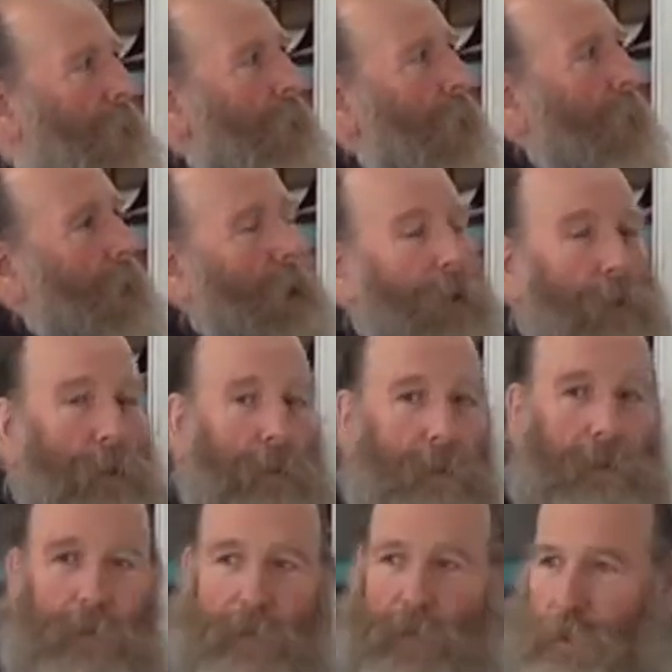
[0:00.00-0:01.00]
There's
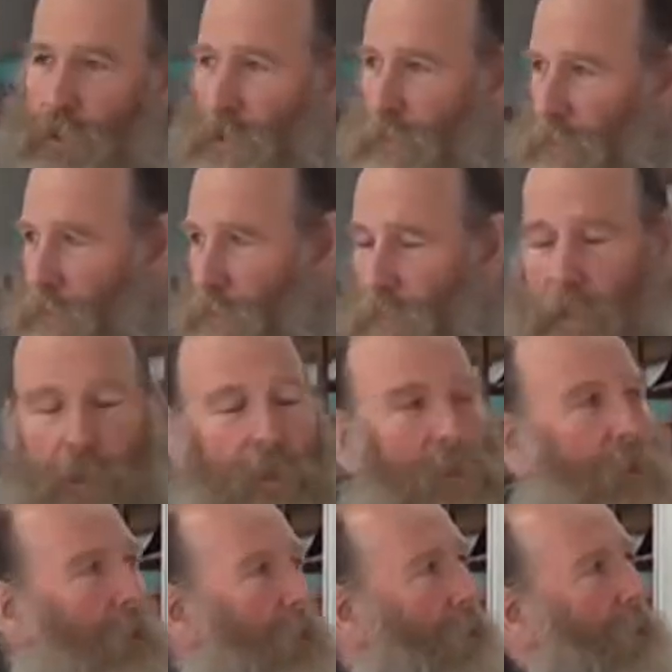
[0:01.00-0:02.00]
two ways you can do
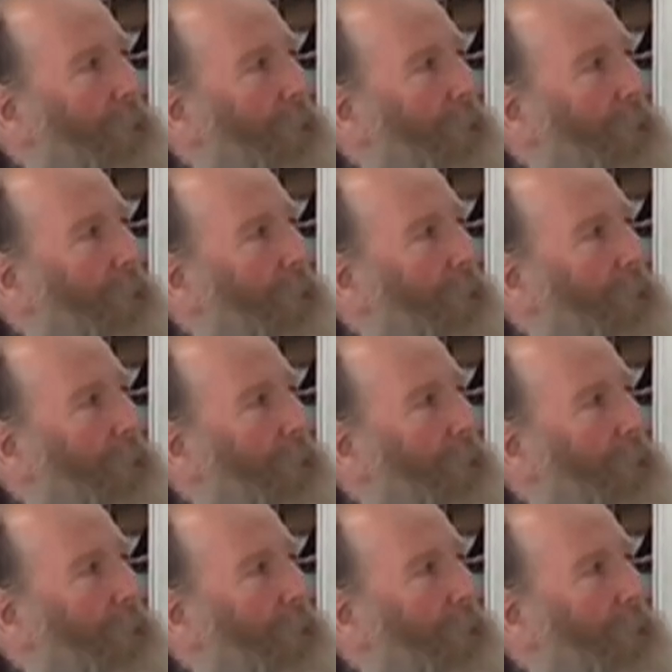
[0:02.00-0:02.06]
this.